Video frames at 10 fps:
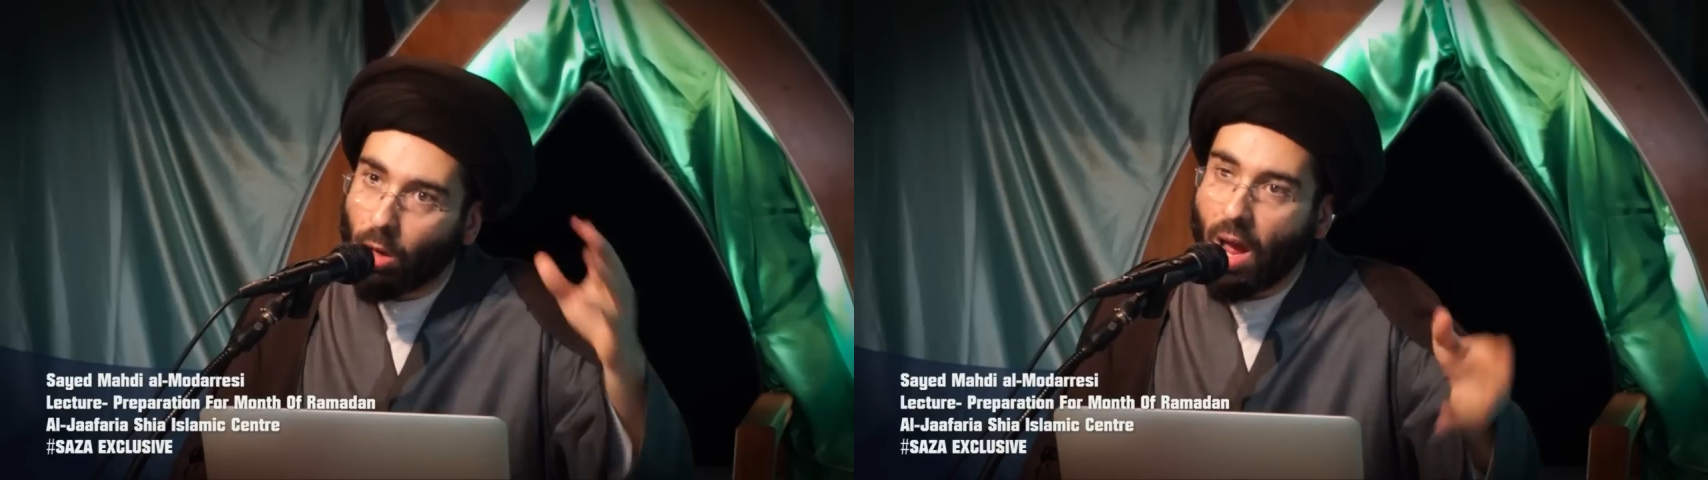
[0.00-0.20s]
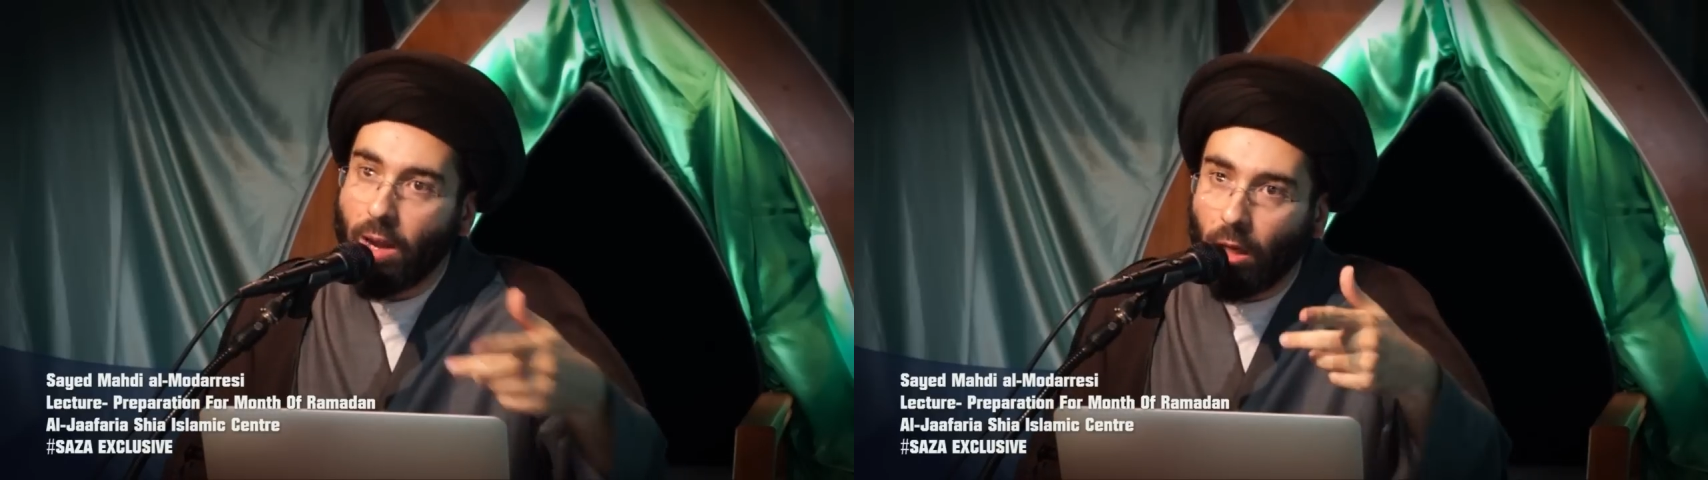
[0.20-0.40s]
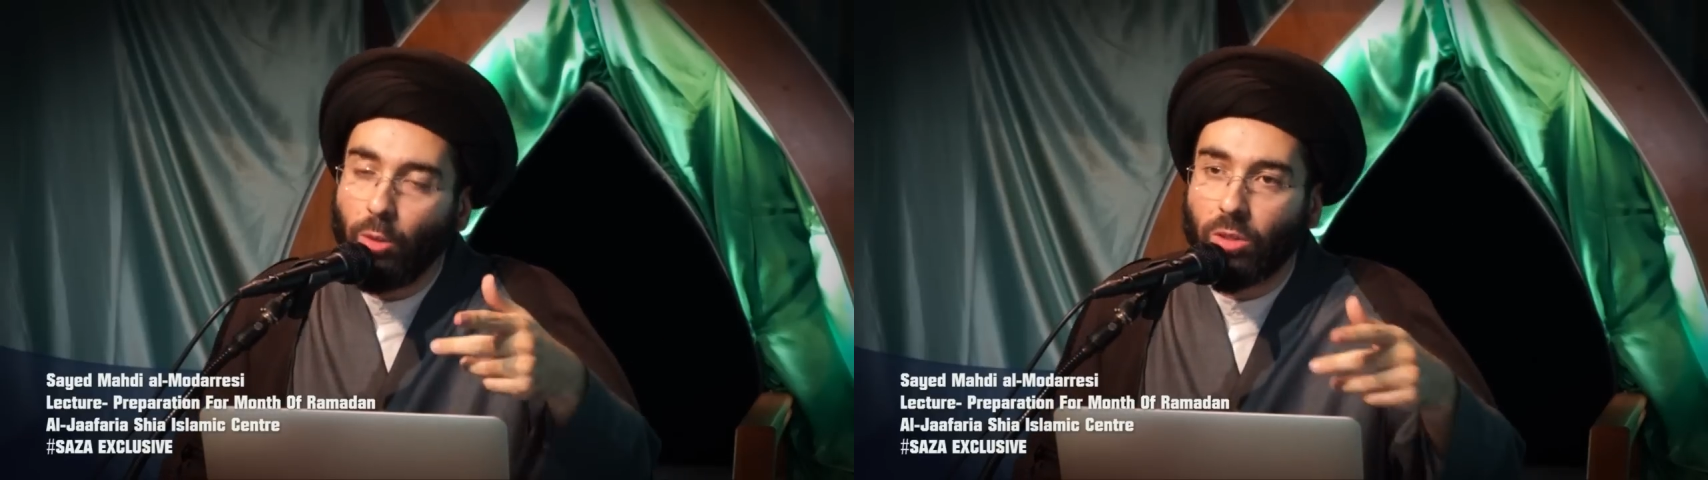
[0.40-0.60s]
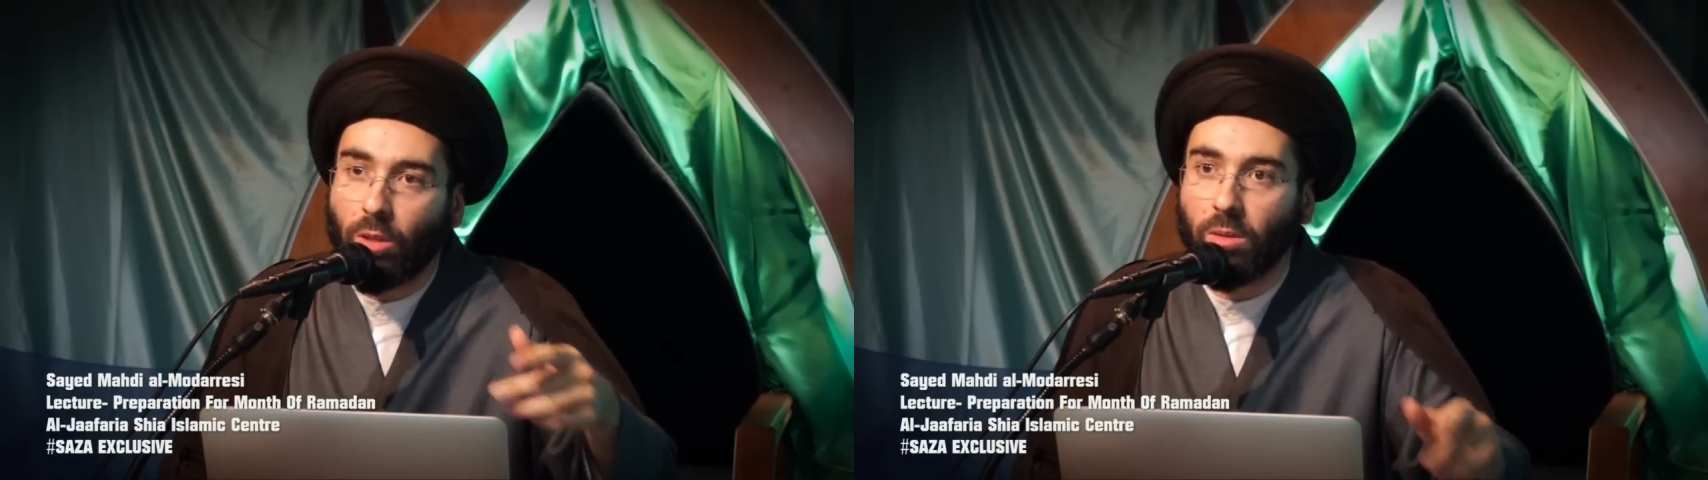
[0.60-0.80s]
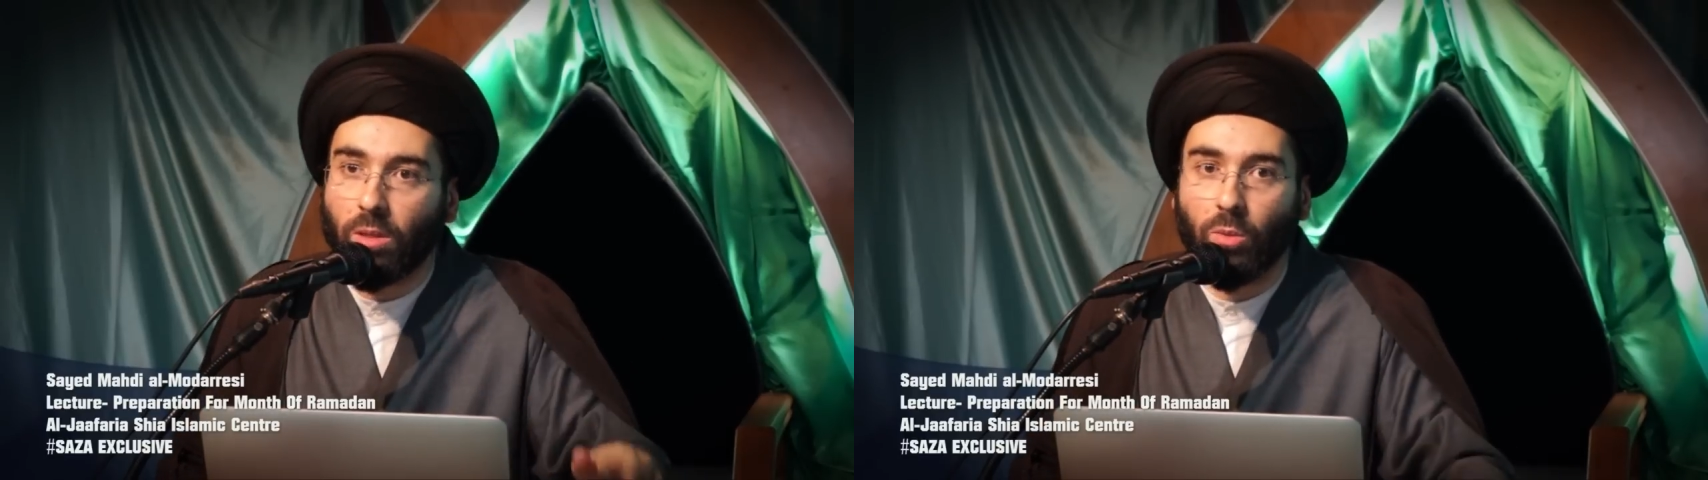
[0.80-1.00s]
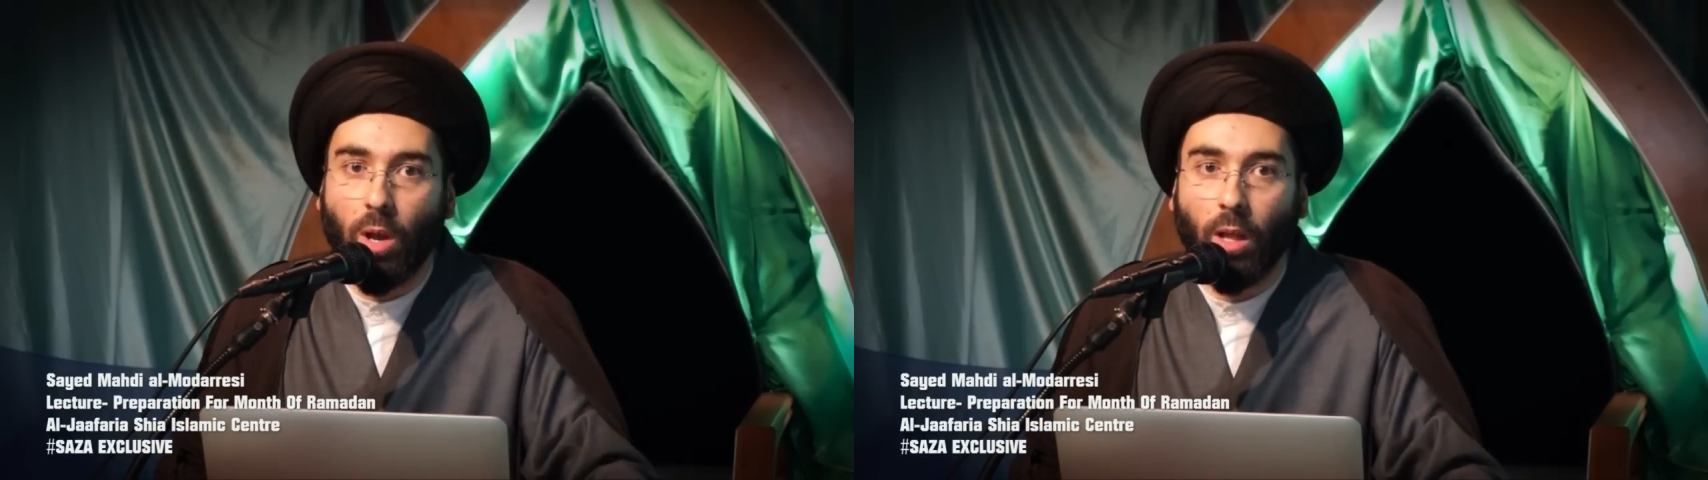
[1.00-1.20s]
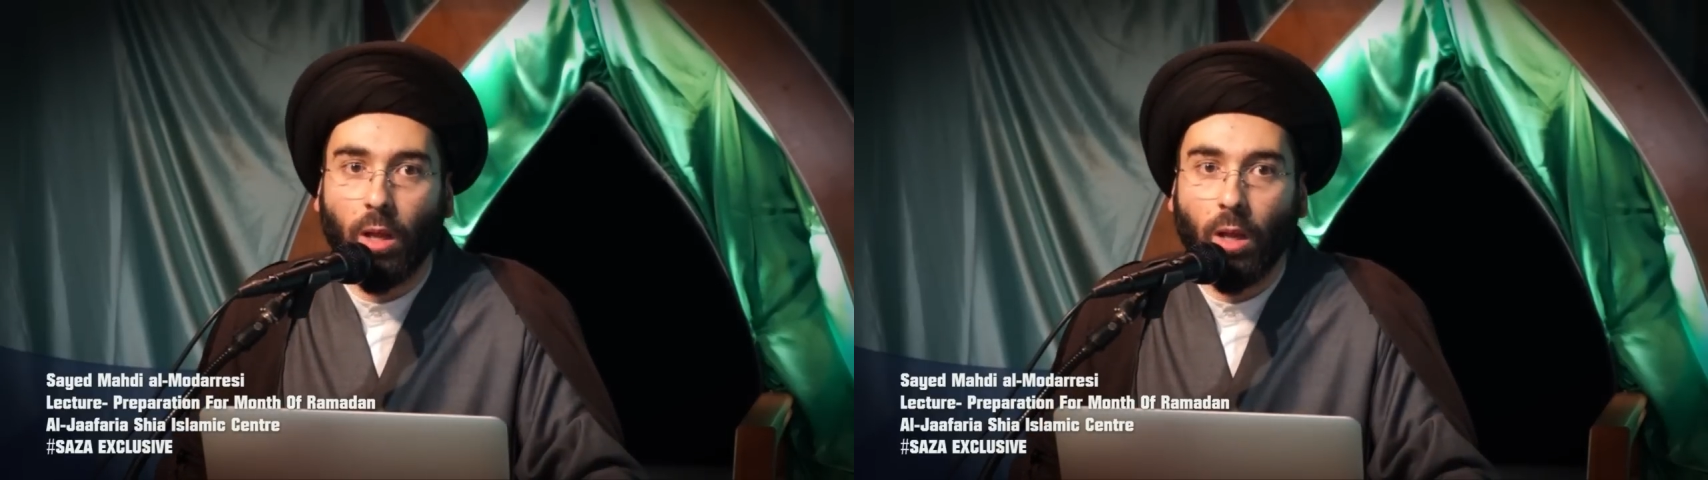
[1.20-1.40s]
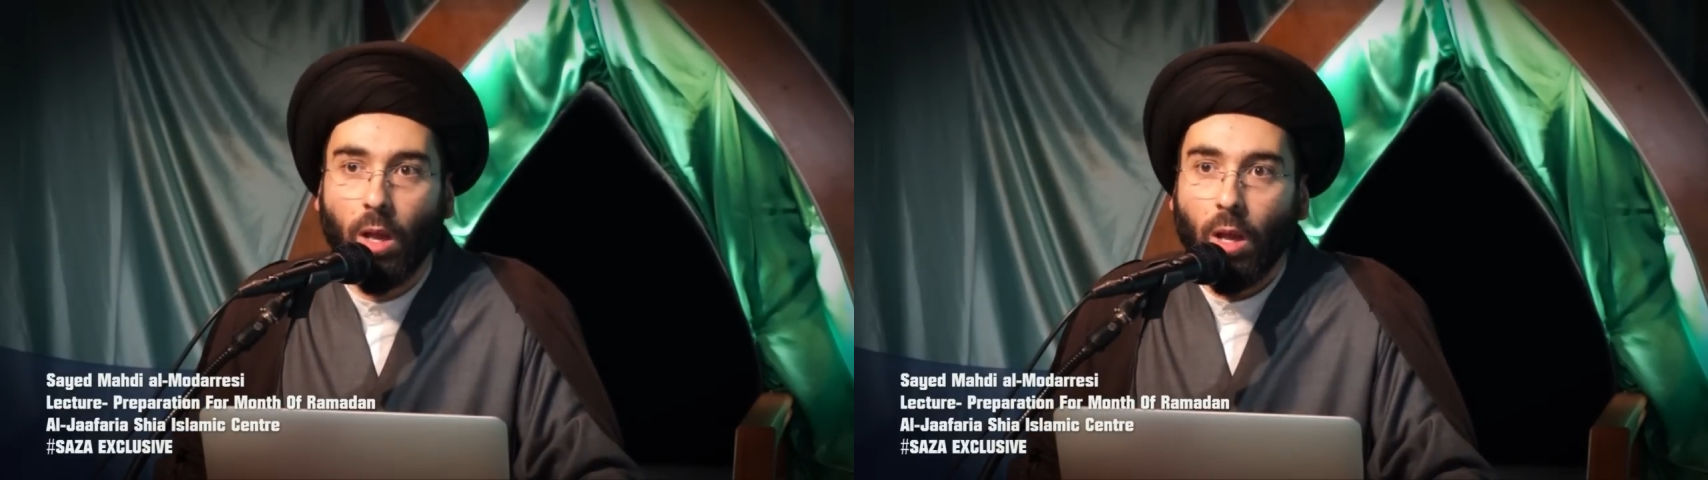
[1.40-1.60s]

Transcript: Quran alludes to this as well.